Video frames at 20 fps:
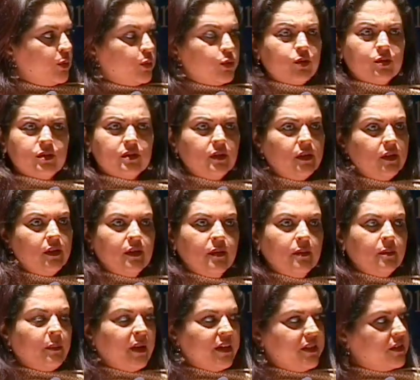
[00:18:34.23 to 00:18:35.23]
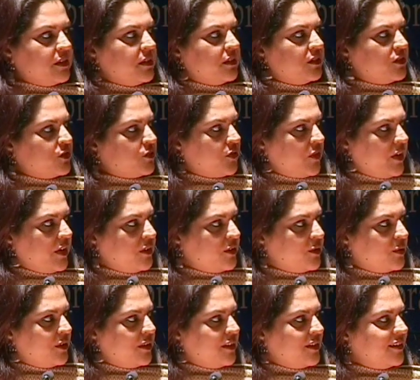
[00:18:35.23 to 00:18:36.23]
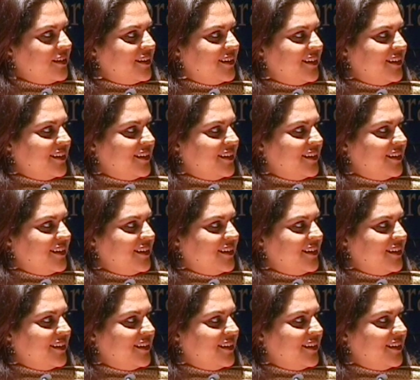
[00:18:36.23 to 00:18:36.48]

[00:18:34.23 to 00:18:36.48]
who's my dearest friend today,